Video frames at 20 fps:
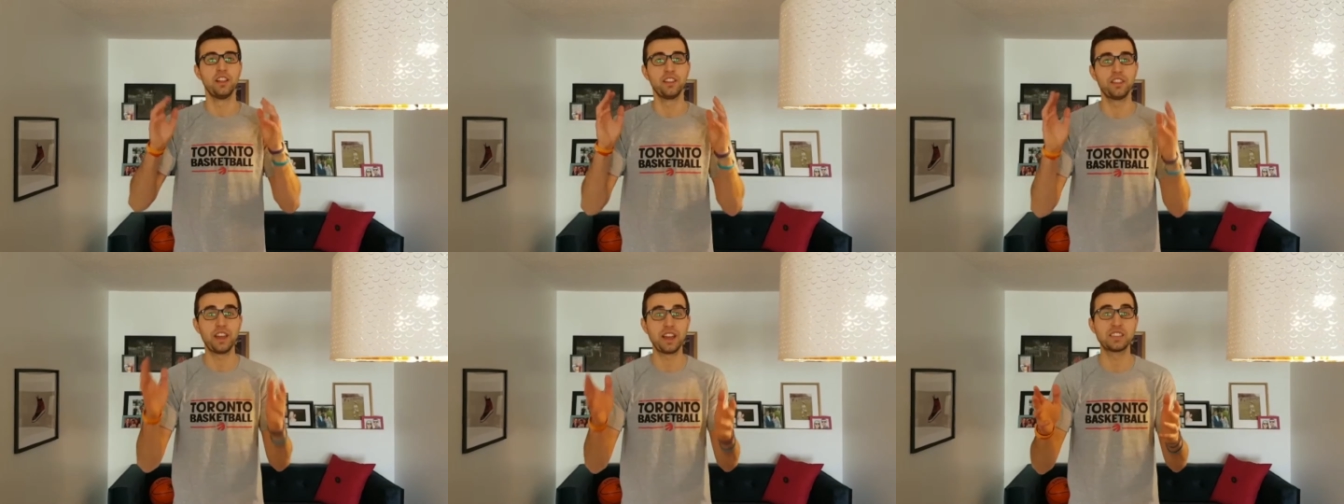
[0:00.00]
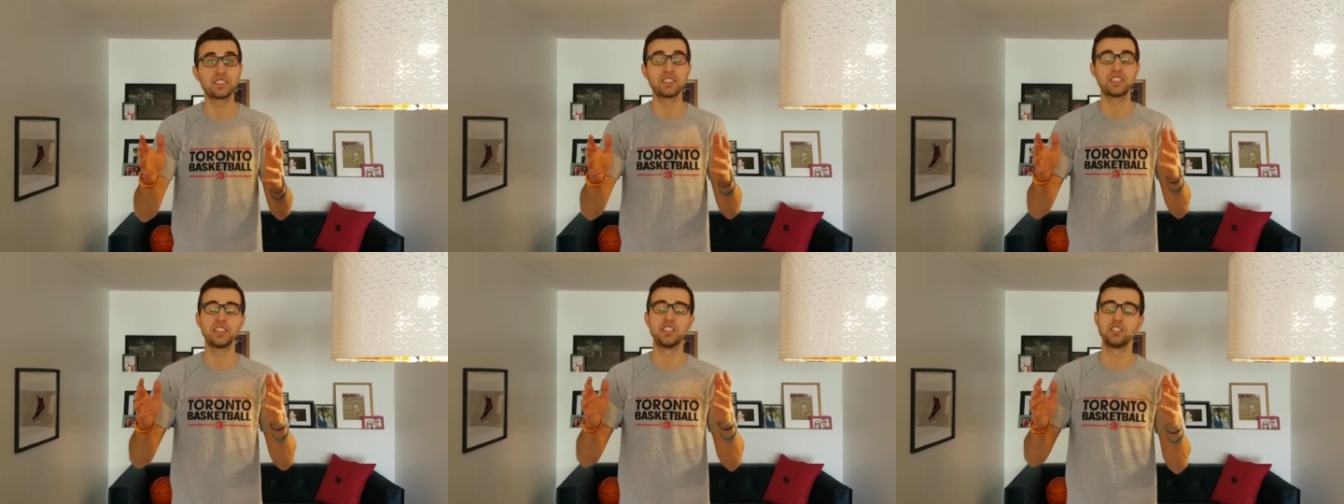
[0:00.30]

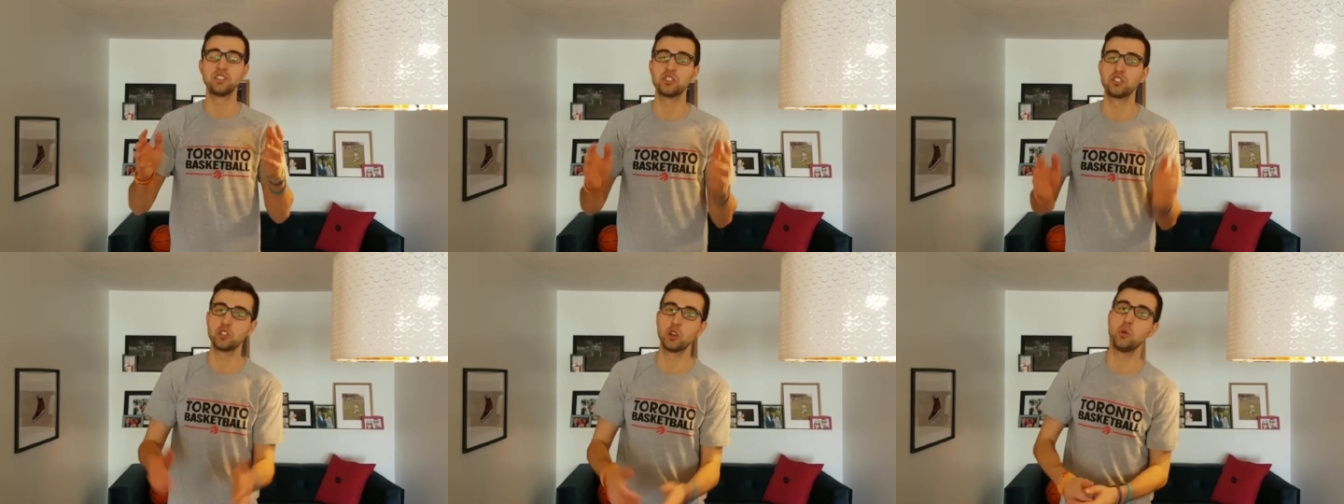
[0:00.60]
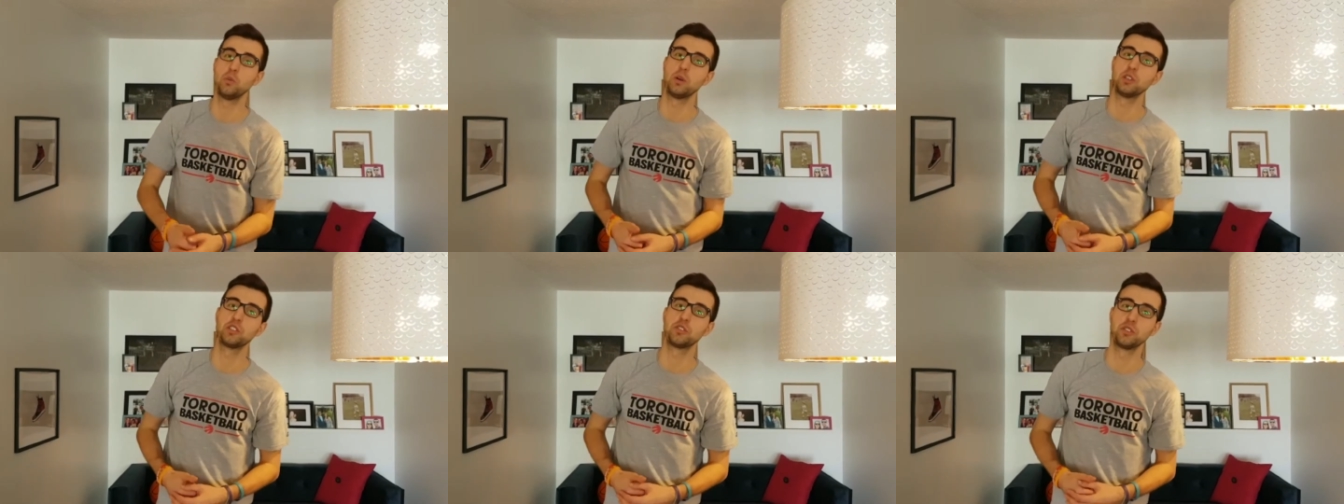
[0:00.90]
Thanks again
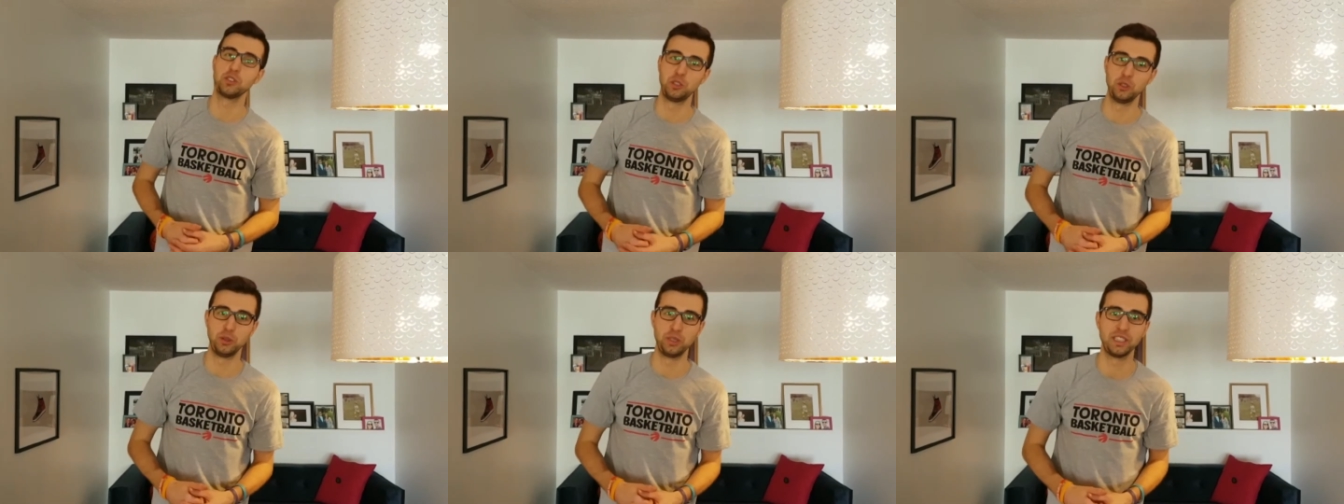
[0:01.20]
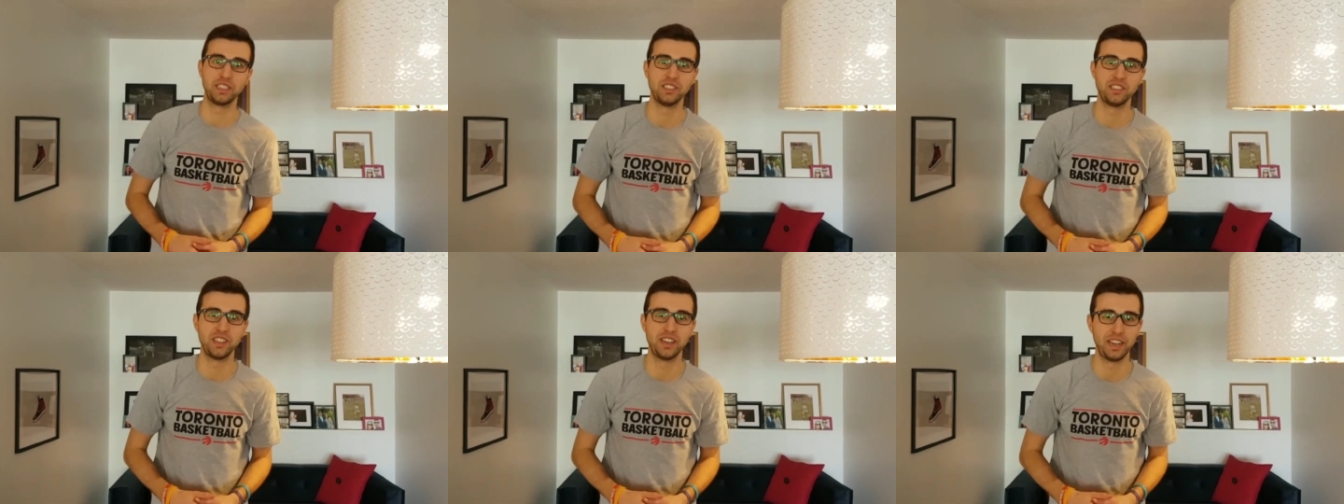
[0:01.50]
so much for
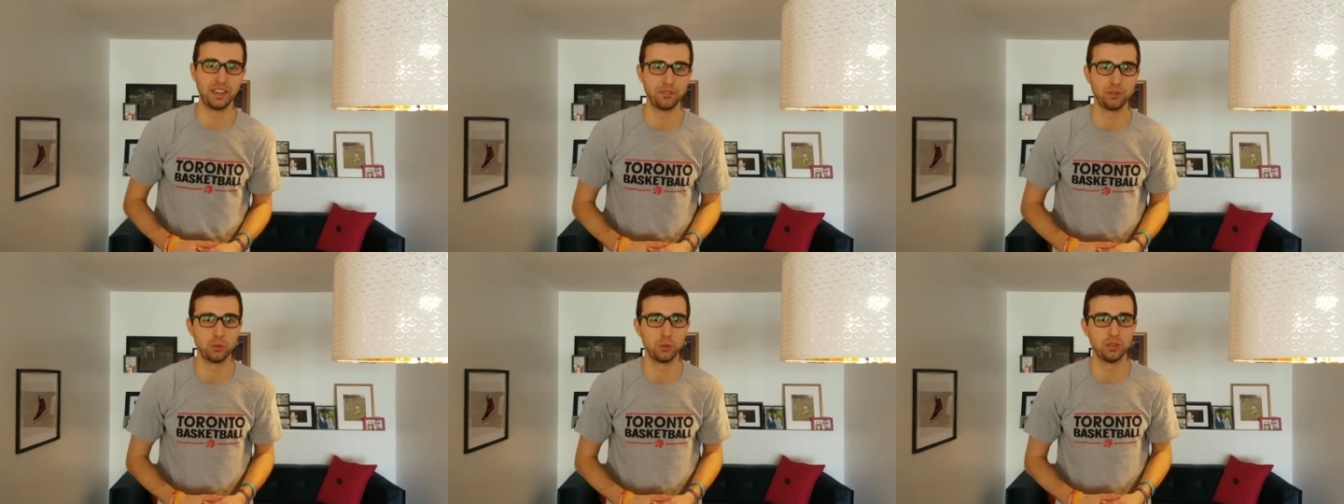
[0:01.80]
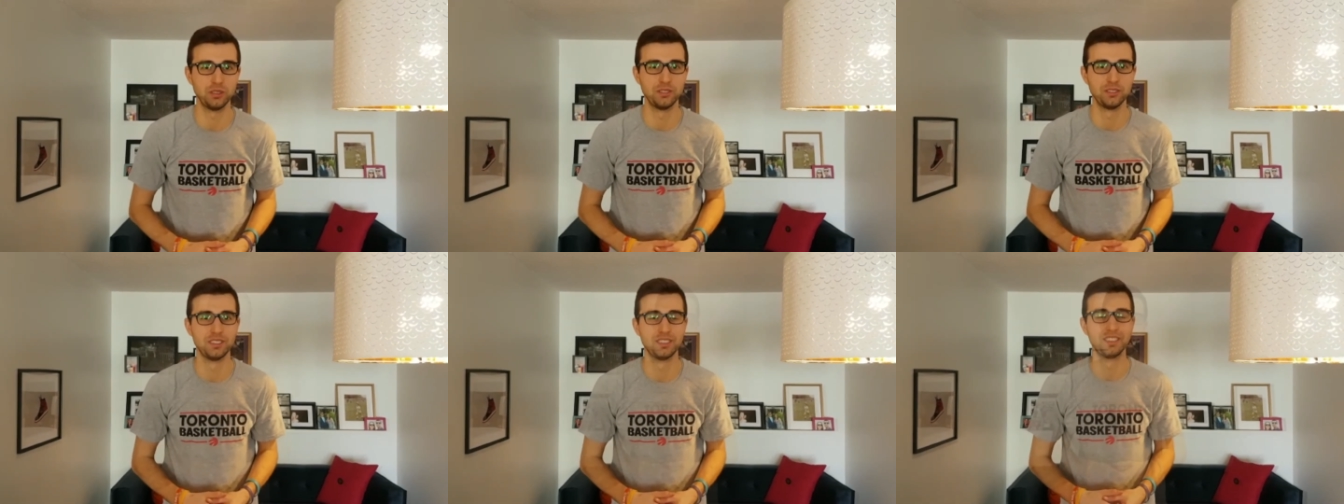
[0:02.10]
tuning in today,
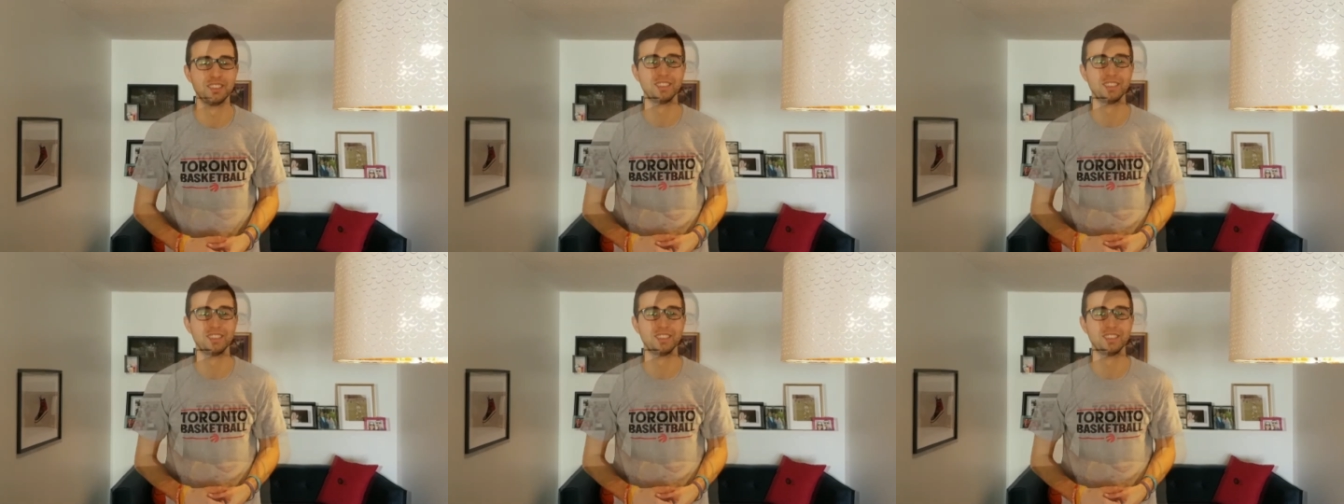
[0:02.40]
everyone.